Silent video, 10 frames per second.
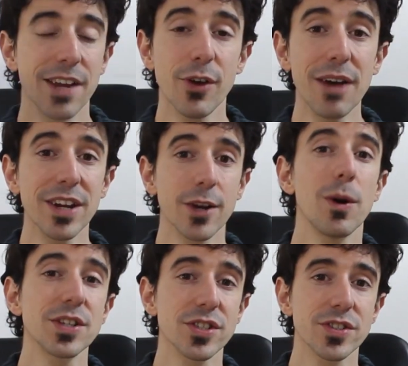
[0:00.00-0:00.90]
And if you have any
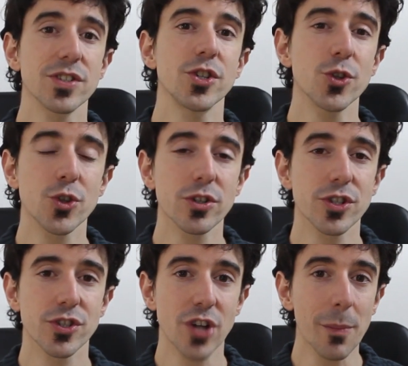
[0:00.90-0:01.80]
questions, as usual,
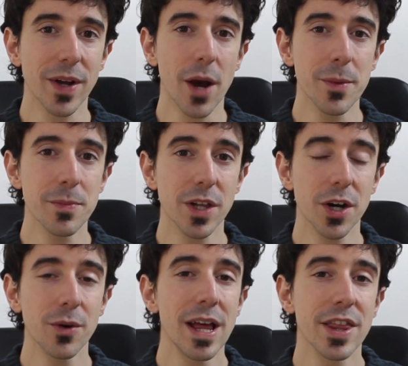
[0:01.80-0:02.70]
just drop a comment
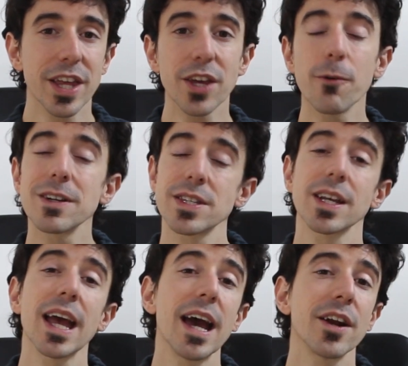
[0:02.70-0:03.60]
below. Thank you once
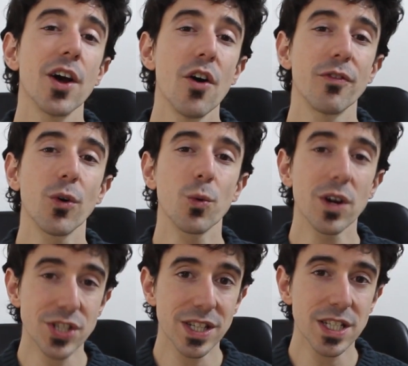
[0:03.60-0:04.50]
again for
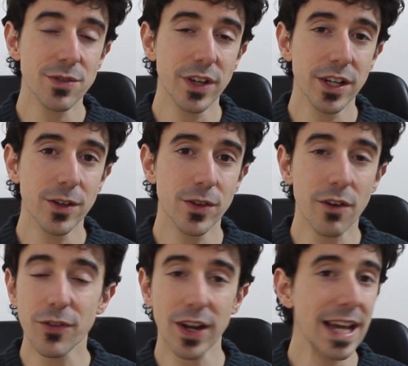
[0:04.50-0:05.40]
watching this video.
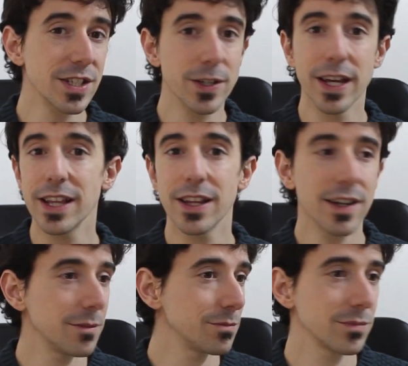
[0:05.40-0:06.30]
Don't forget to hit
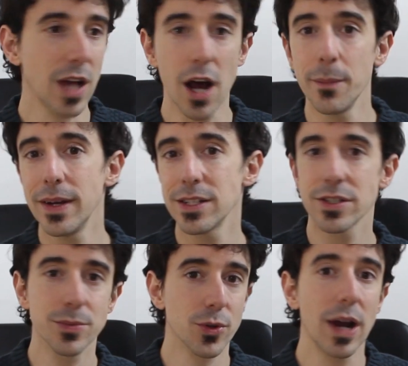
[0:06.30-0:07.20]
the comment,
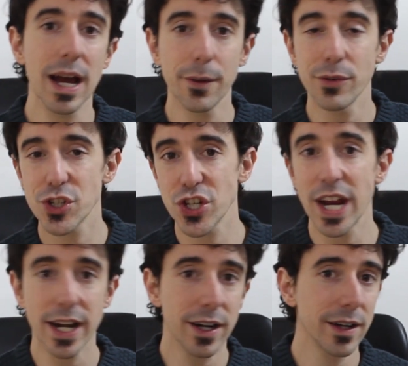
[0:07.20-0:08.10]
subscribe,
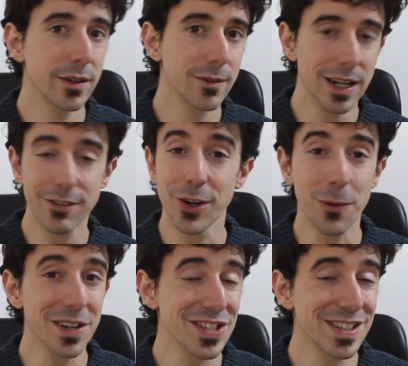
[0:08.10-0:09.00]
share, whatever
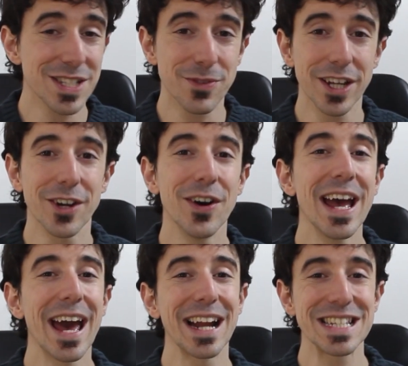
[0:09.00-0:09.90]
you're watching this video,
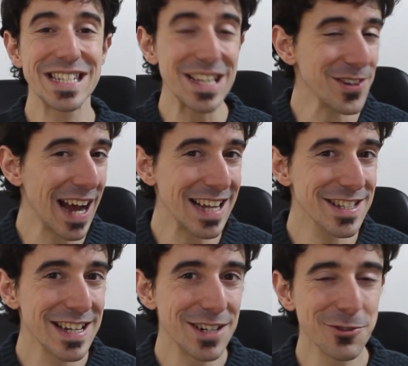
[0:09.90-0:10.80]
and I'll see you
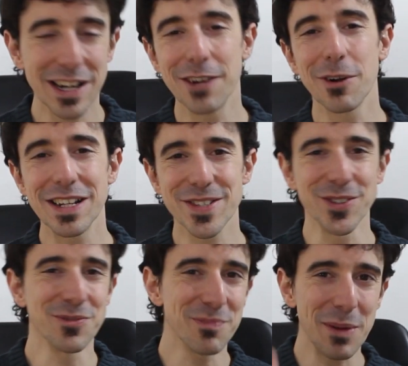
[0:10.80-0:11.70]
guys really, really
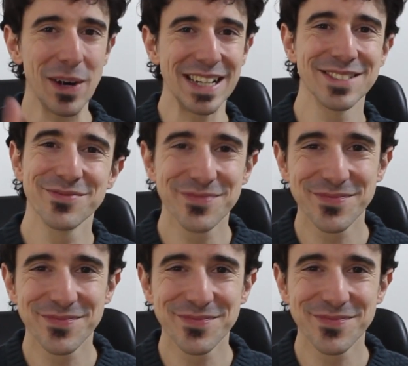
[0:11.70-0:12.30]
soon. Bye-bye.